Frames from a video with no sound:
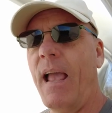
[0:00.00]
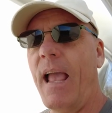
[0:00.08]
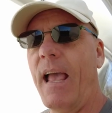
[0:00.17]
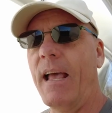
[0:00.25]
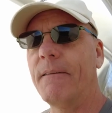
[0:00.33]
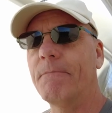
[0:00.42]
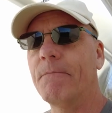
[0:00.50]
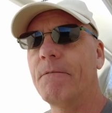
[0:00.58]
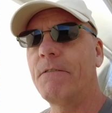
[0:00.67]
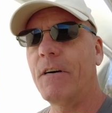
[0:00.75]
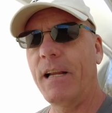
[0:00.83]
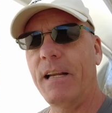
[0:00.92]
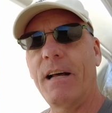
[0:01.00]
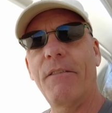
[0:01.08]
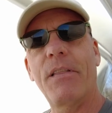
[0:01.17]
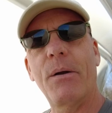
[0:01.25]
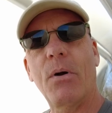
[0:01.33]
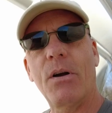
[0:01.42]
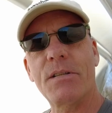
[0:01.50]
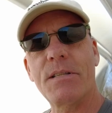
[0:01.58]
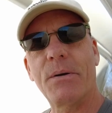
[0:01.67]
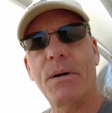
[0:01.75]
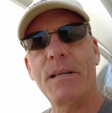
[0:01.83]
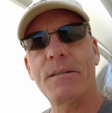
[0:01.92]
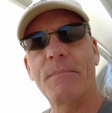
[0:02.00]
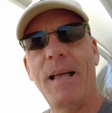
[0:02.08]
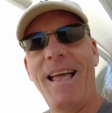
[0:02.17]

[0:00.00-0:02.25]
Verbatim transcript: And funny enough, they were all sea rays.